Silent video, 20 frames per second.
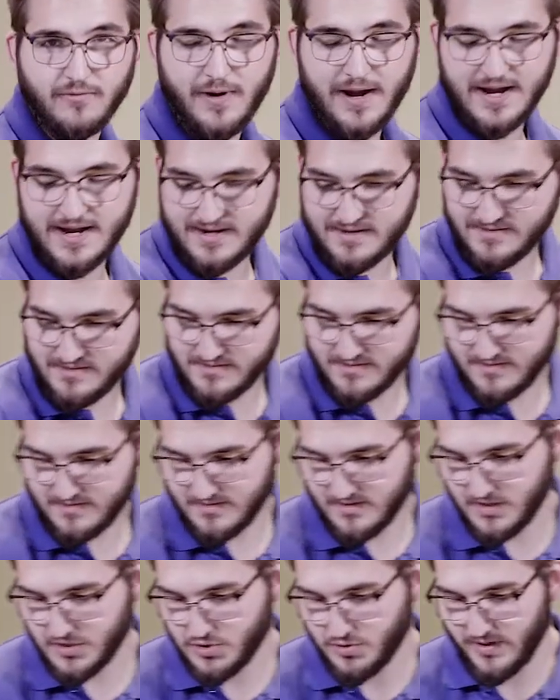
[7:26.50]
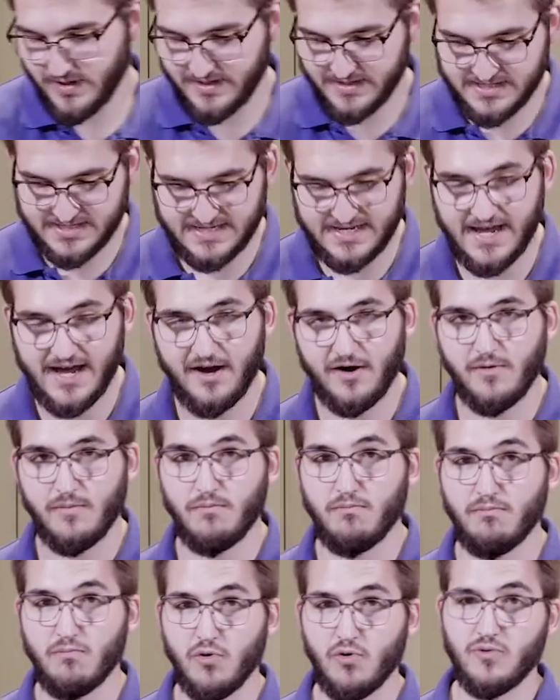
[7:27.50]
rain to try to see how
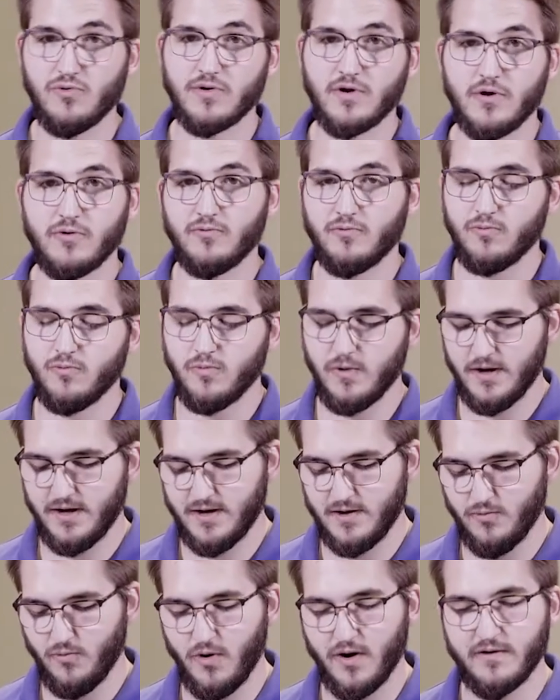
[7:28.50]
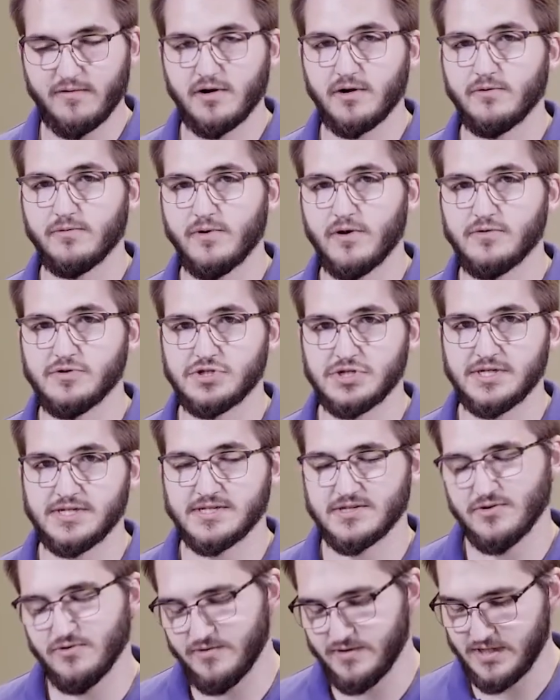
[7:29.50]
more uh, uh water erosion is
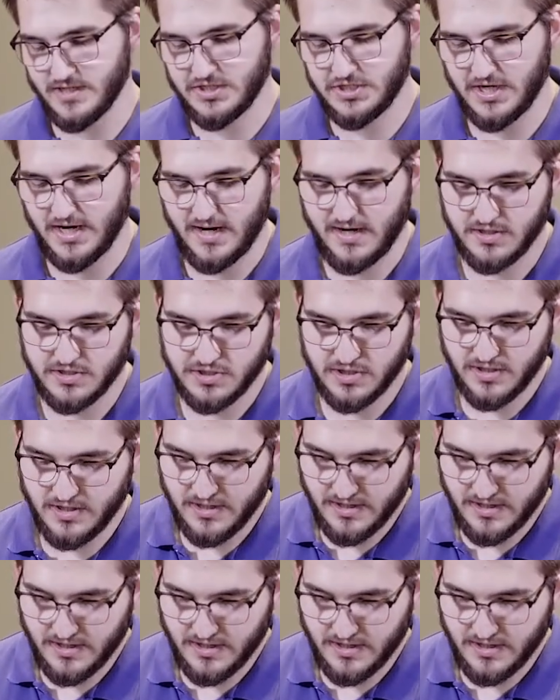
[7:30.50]
going to change.